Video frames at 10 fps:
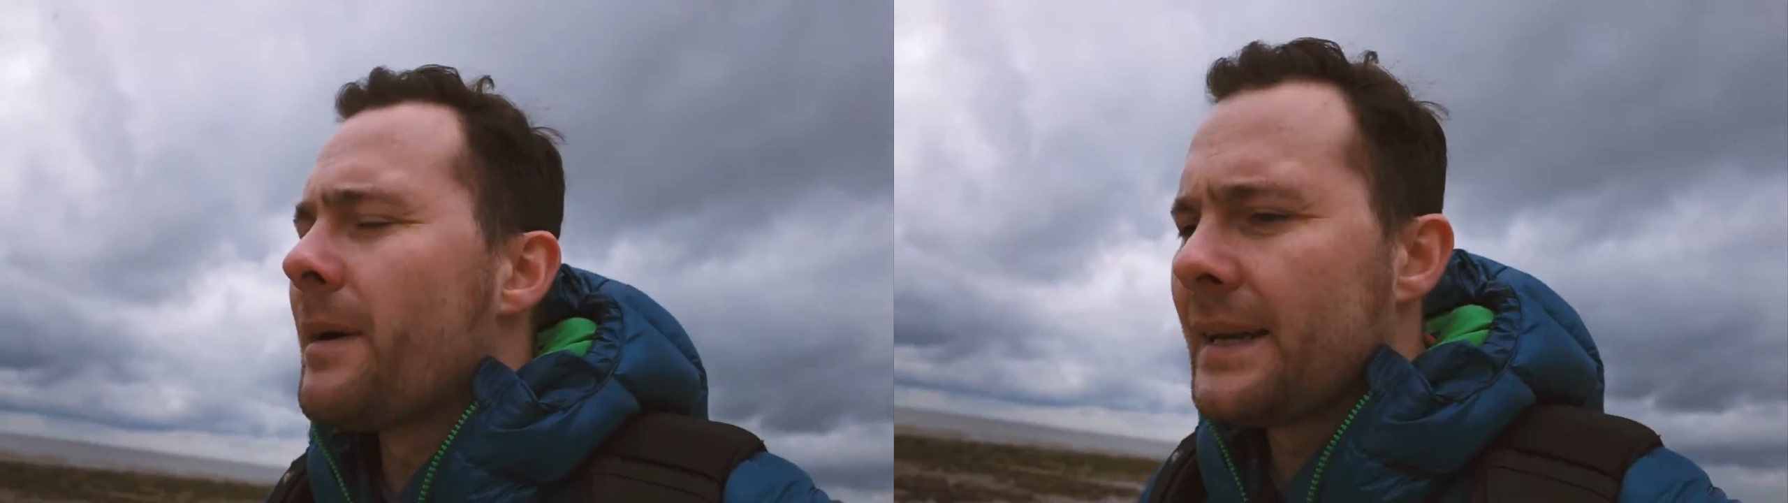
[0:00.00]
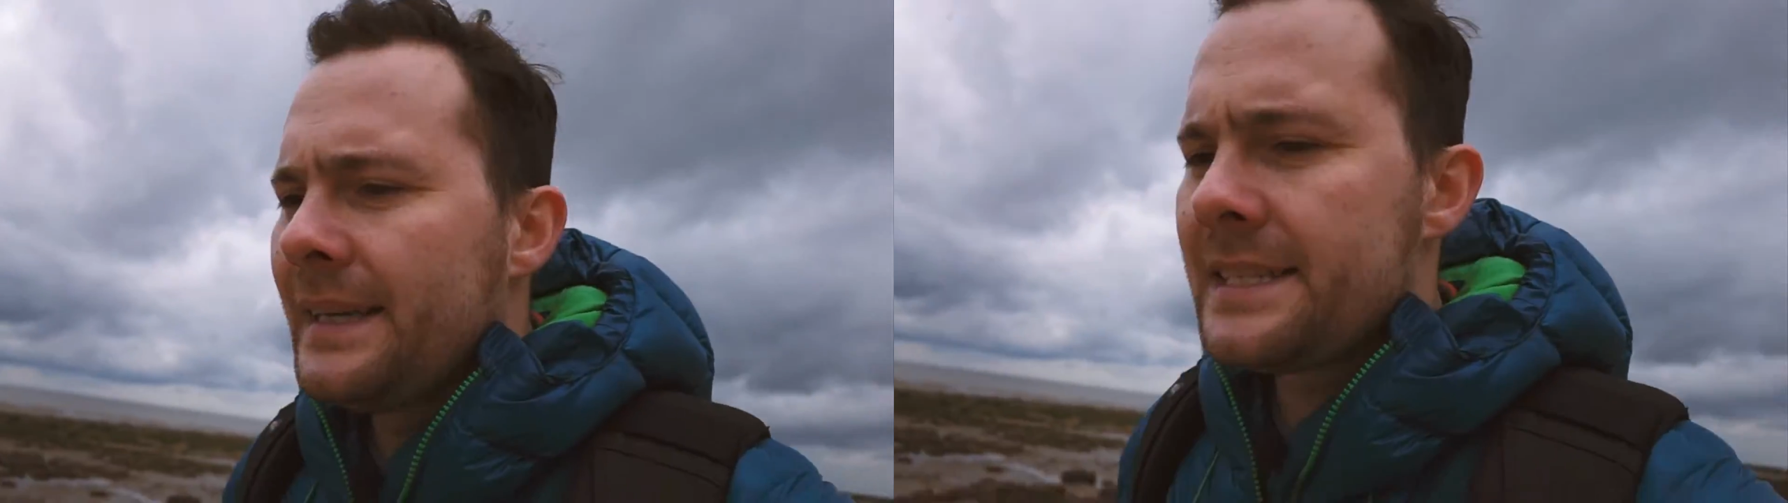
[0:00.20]

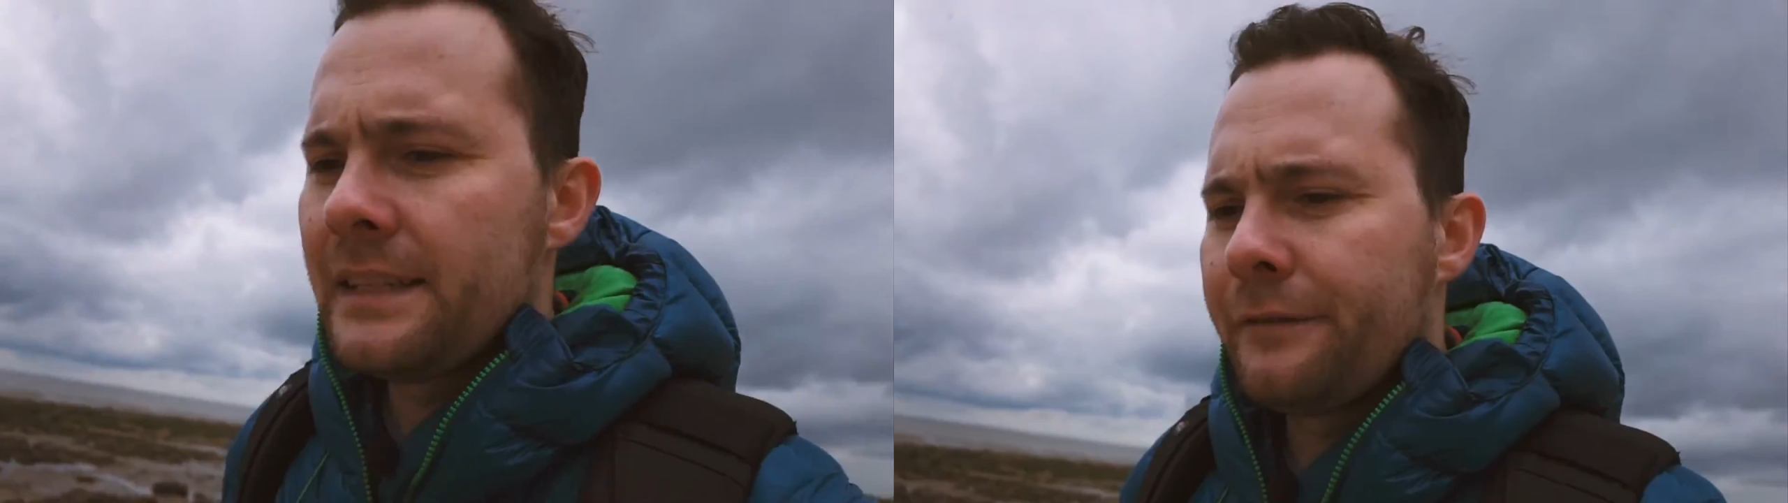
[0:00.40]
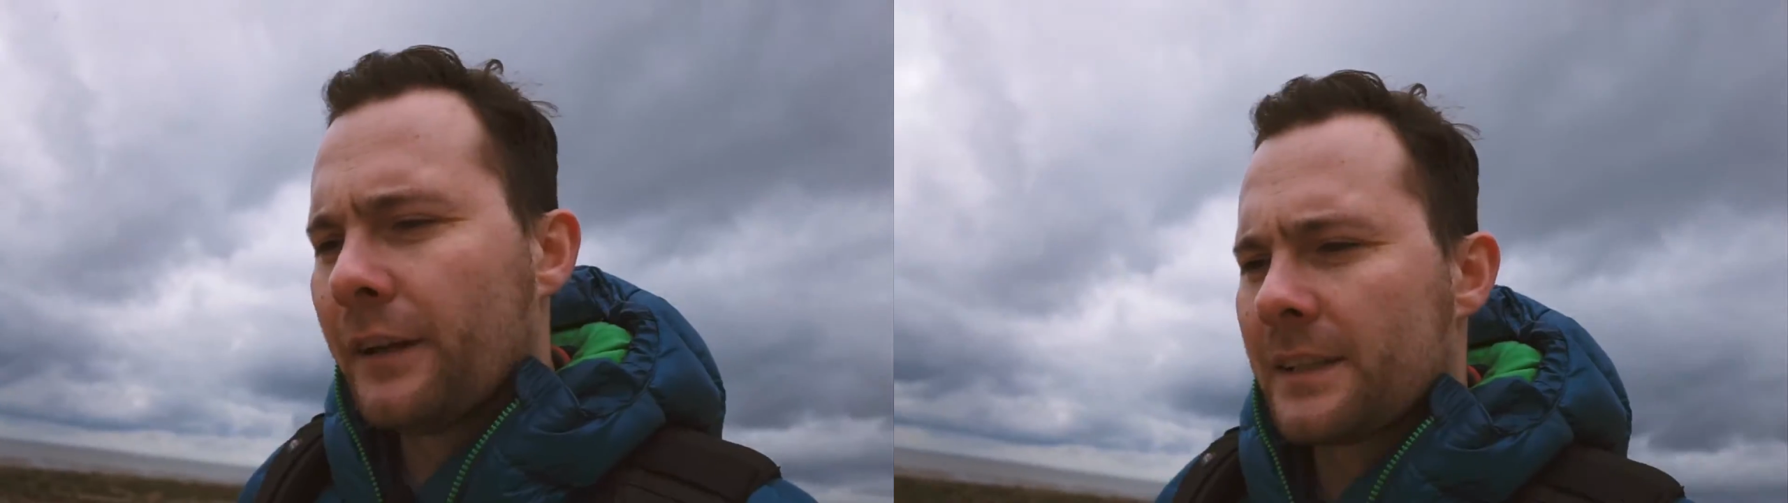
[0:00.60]
my
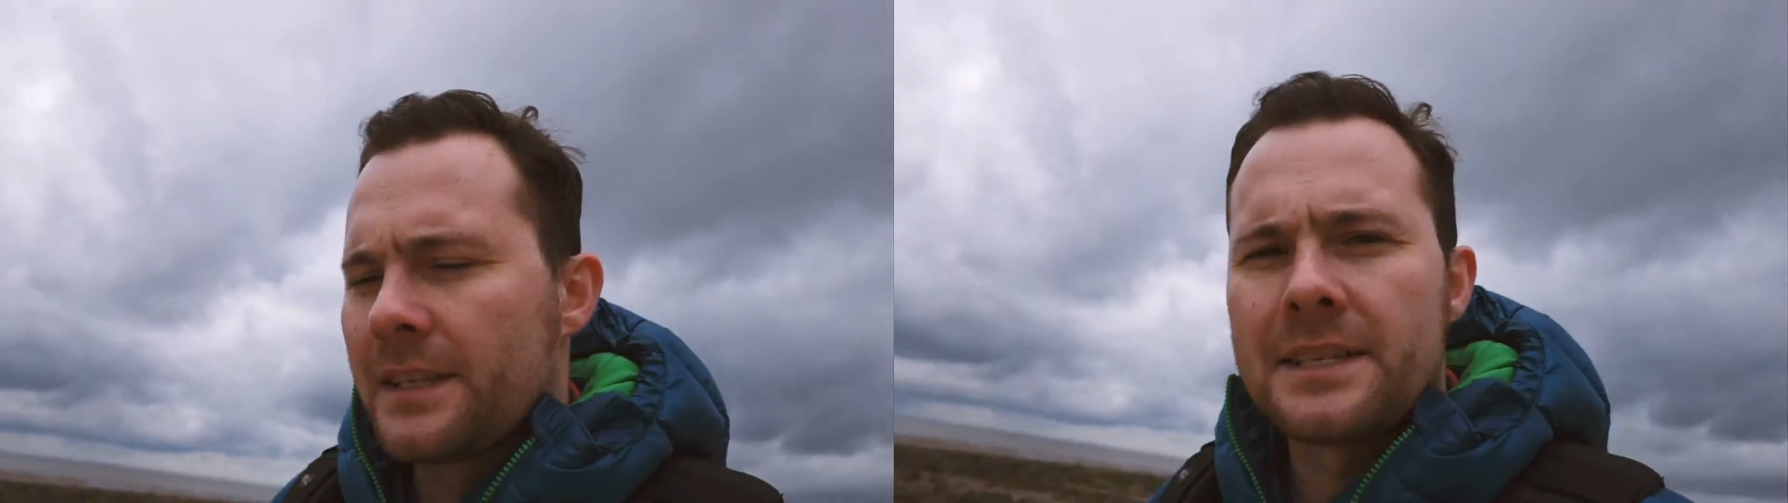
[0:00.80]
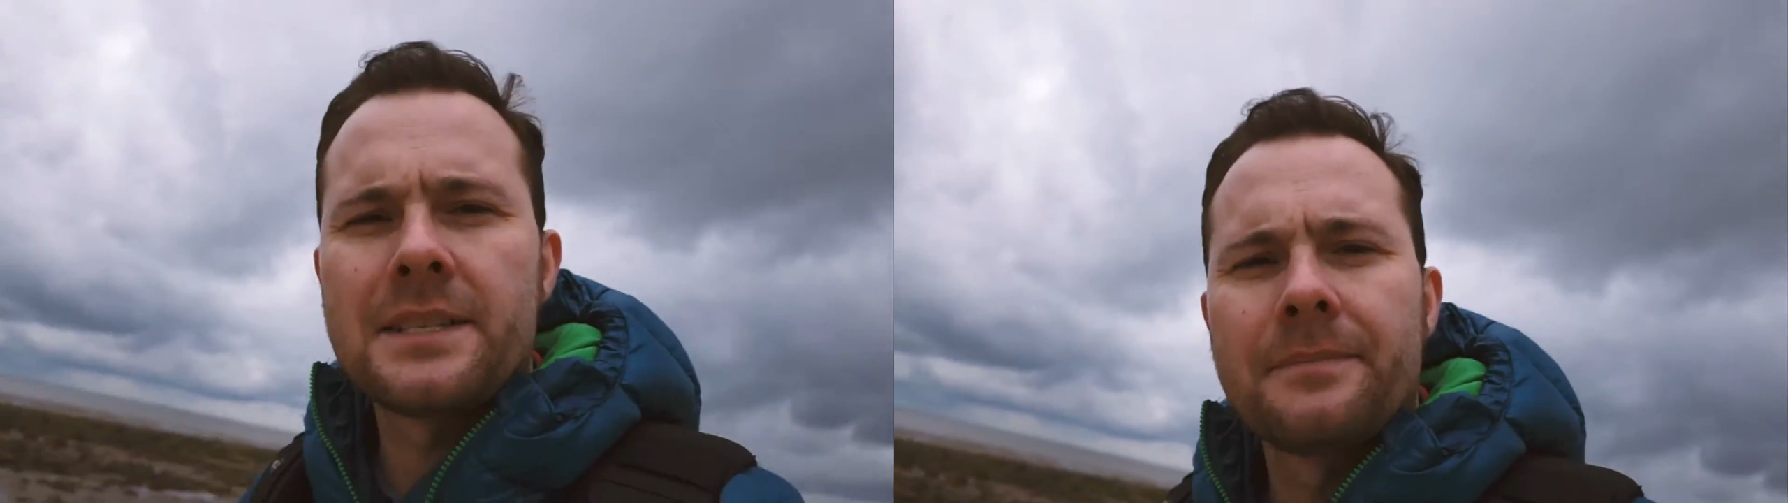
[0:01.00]
Nissi
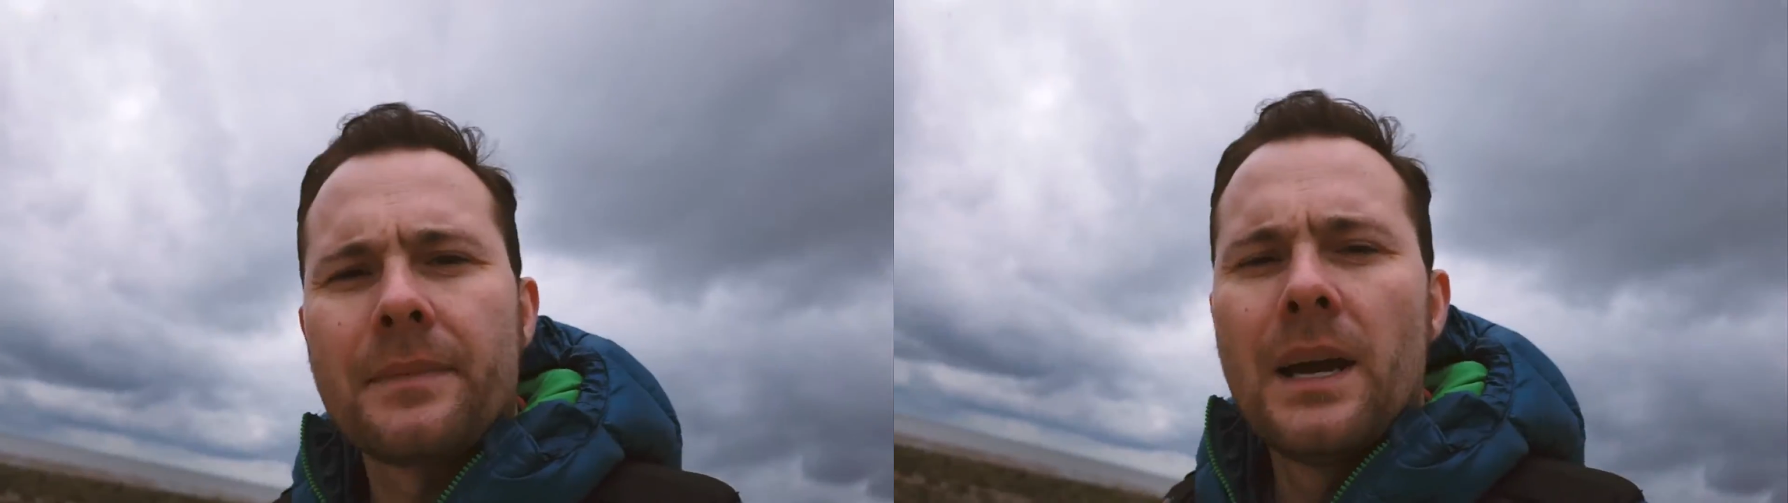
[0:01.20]
filters.